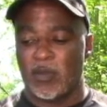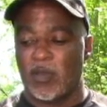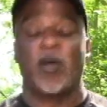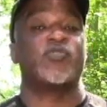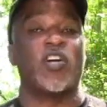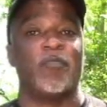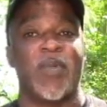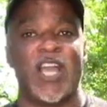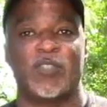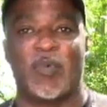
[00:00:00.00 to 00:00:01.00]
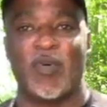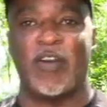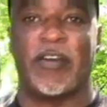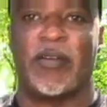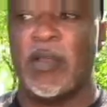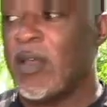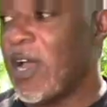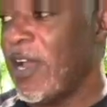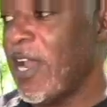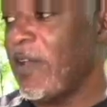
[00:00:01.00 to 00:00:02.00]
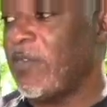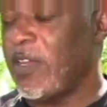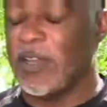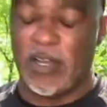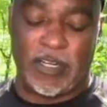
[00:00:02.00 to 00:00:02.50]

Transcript: I'm sorry, Maximum Hunter. I have the